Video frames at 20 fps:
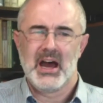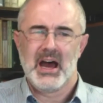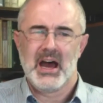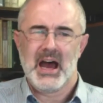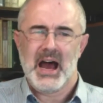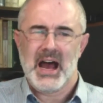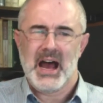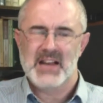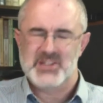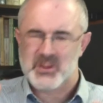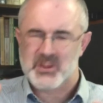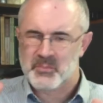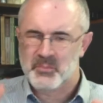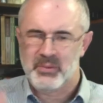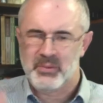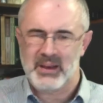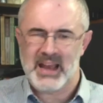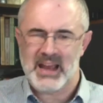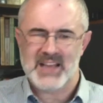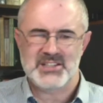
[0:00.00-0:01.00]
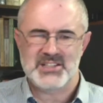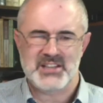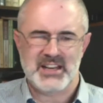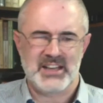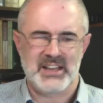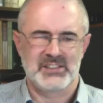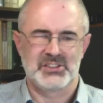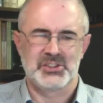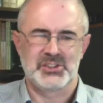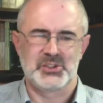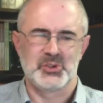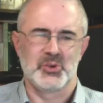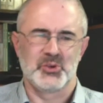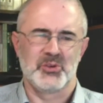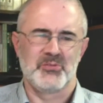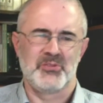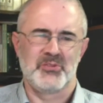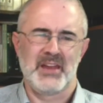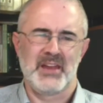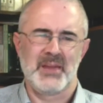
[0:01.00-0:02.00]
has a blessing in store
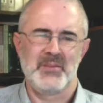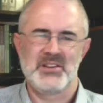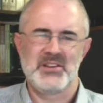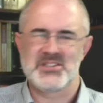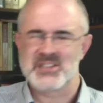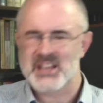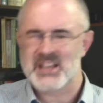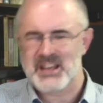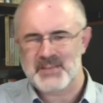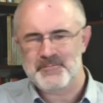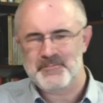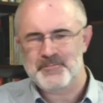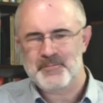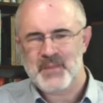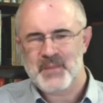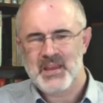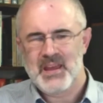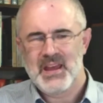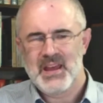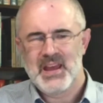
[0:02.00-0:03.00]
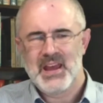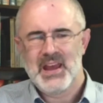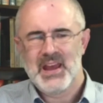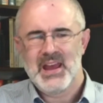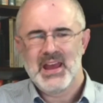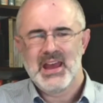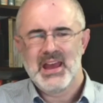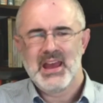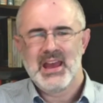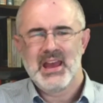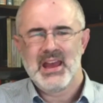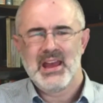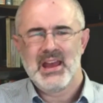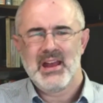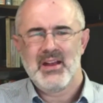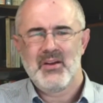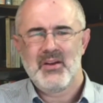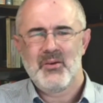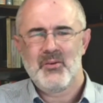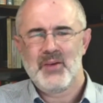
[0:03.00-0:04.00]
for them. You see,
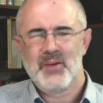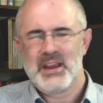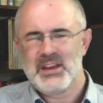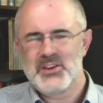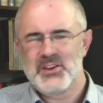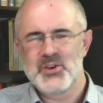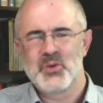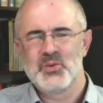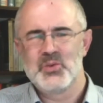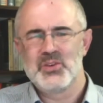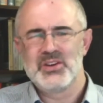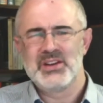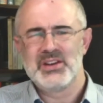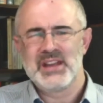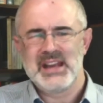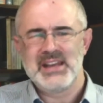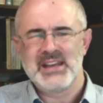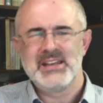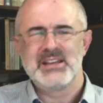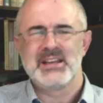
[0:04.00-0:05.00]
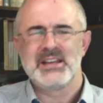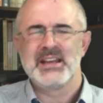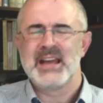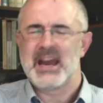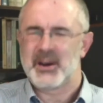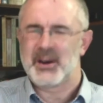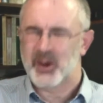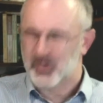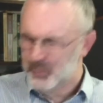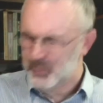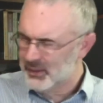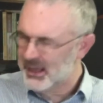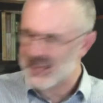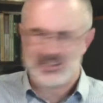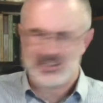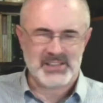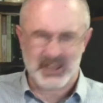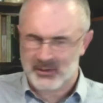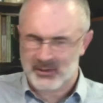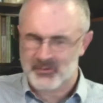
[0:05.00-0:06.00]
we don't need to get our
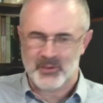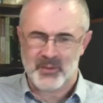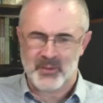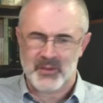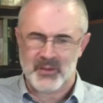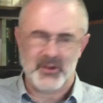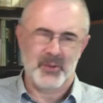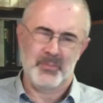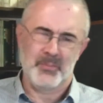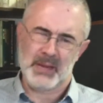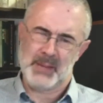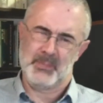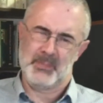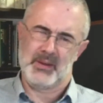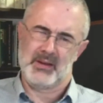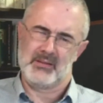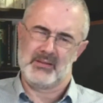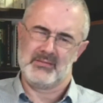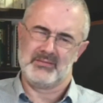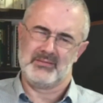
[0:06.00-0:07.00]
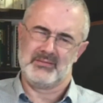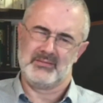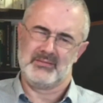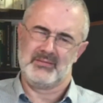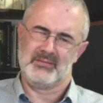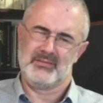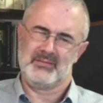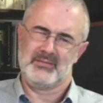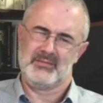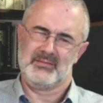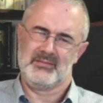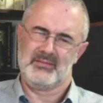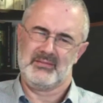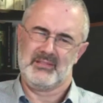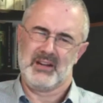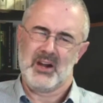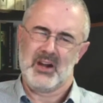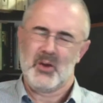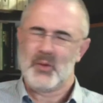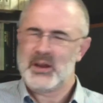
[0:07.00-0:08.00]
blessing from other people.
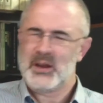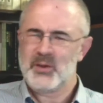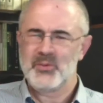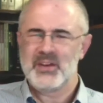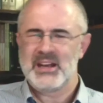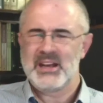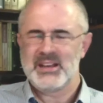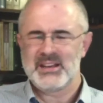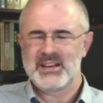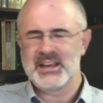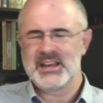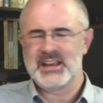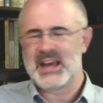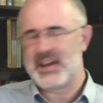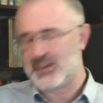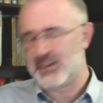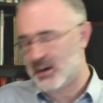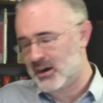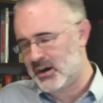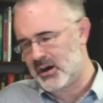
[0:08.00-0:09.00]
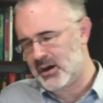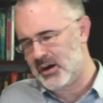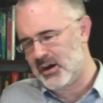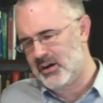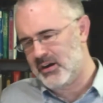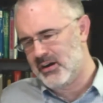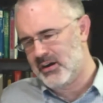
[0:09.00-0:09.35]
We don't need to get our